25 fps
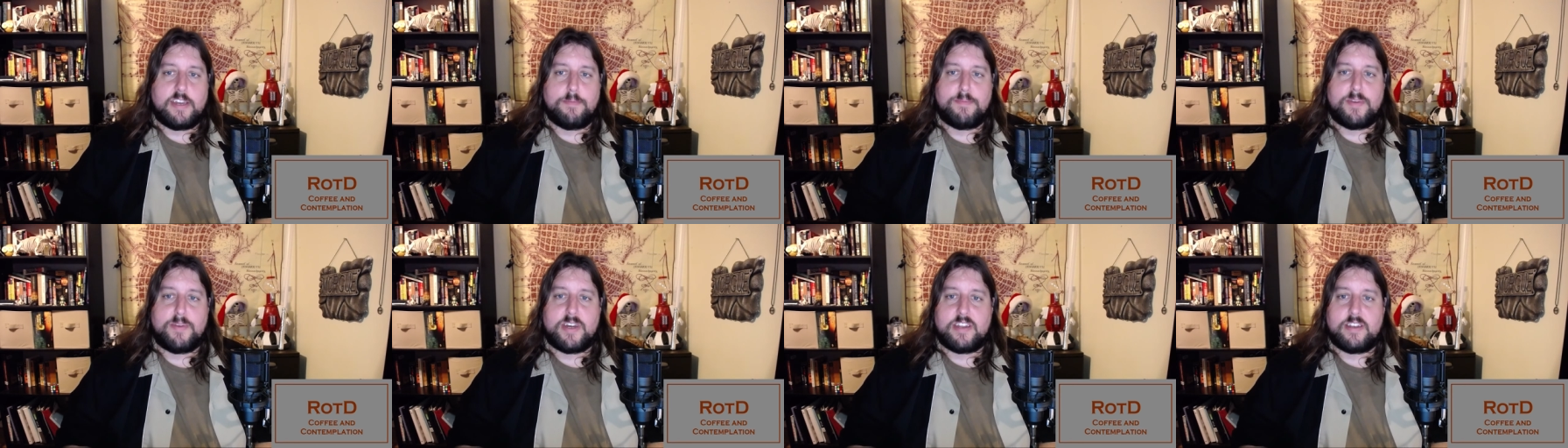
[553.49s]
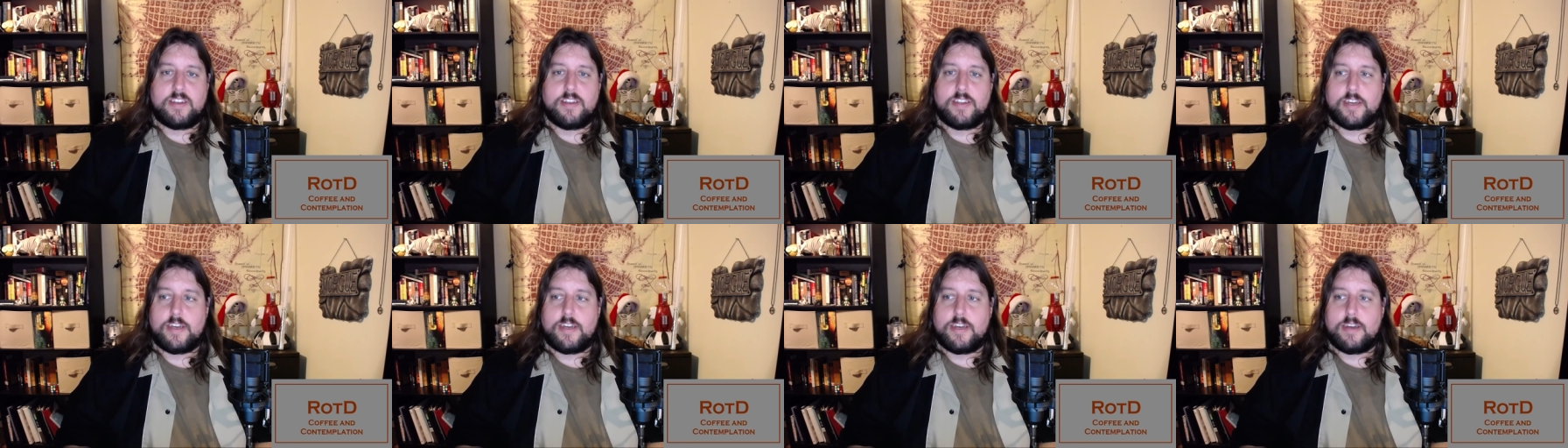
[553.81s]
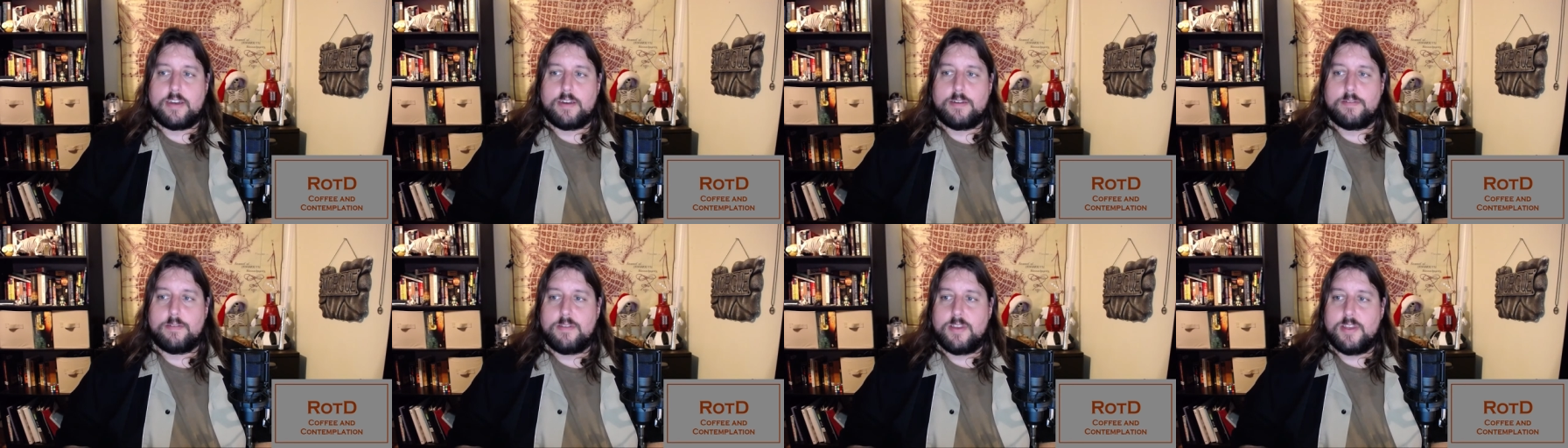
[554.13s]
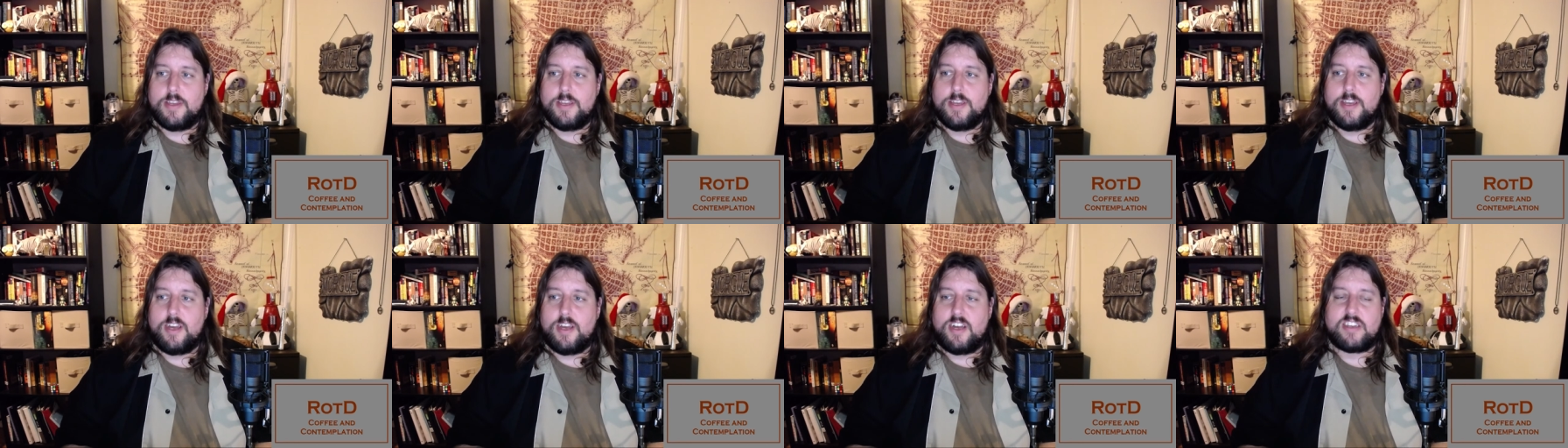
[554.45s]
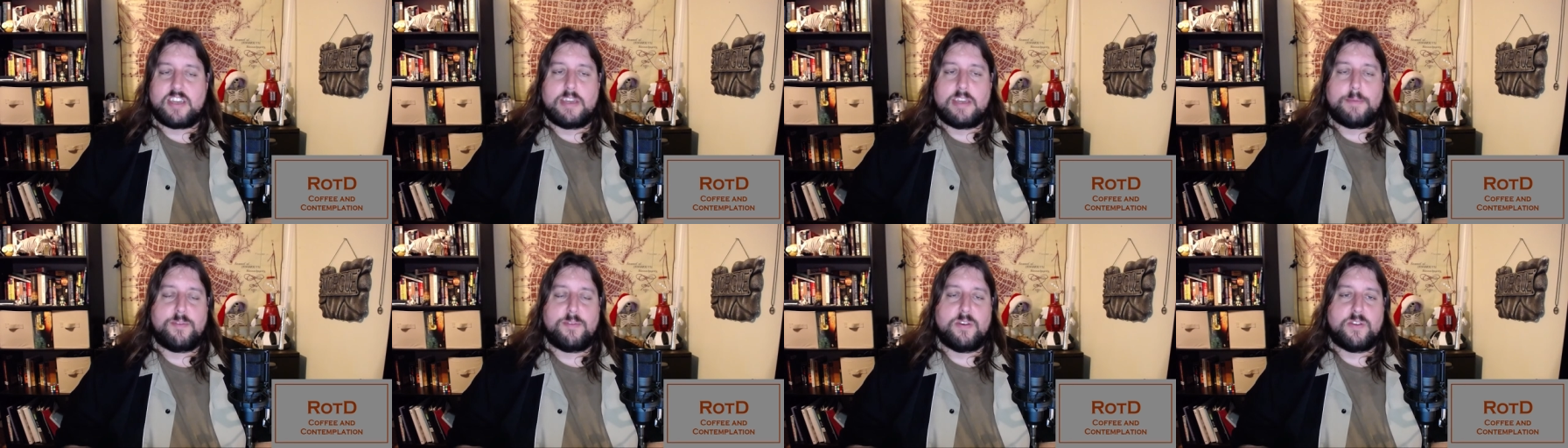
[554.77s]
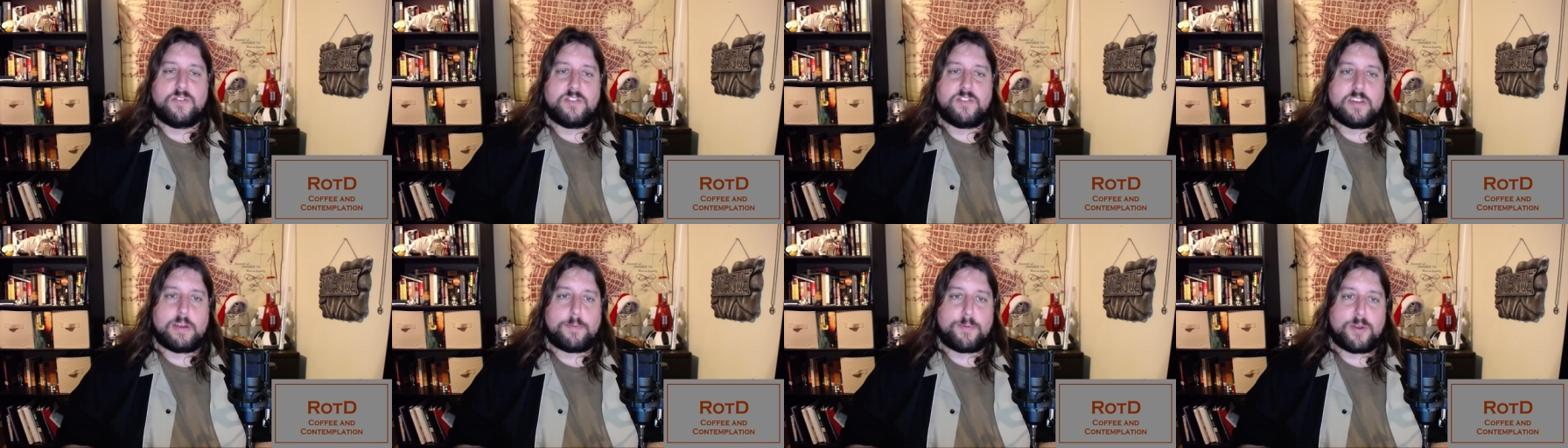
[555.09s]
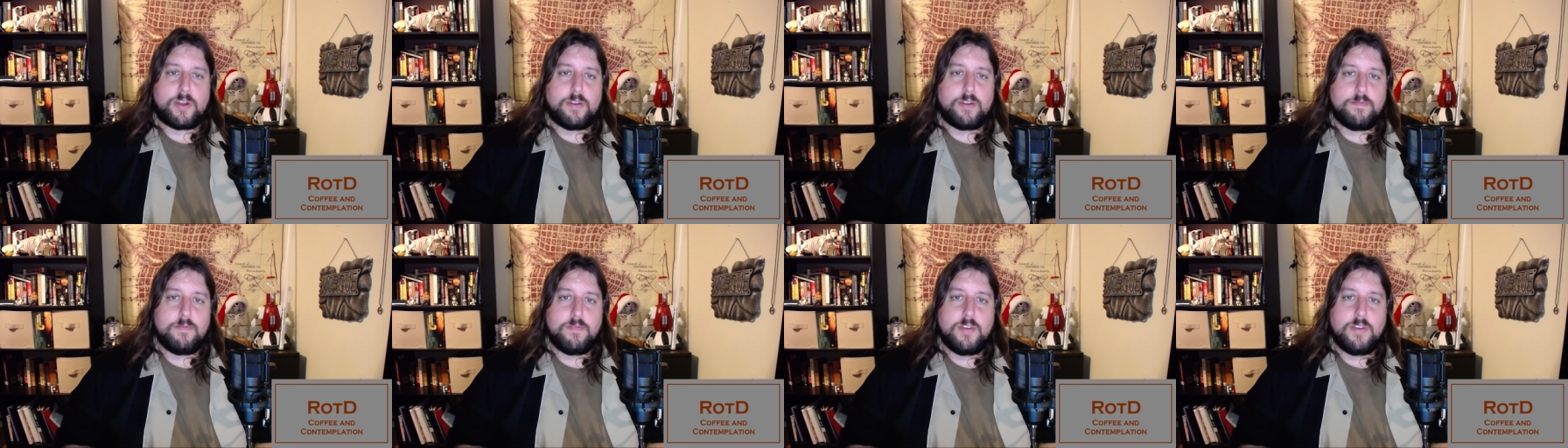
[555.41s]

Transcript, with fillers: but, uh, I'll keep those separate.